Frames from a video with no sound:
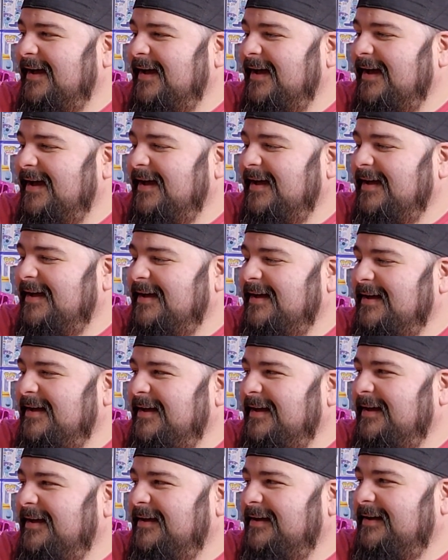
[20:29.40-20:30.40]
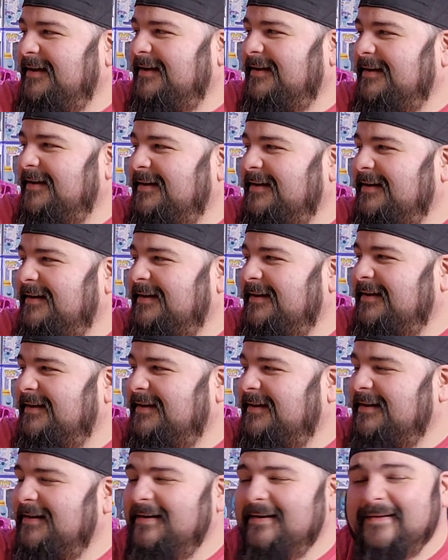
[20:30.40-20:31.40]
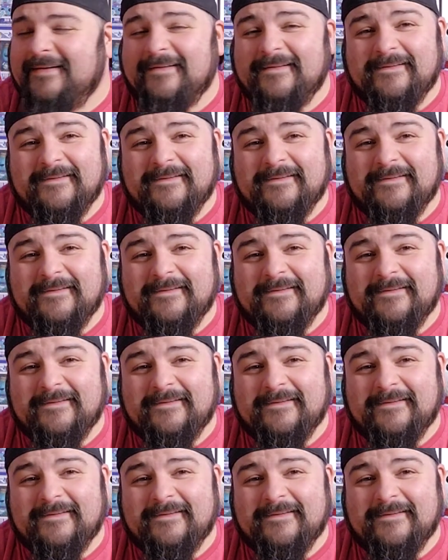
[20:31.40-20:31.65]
No words are spoken by the person on screen.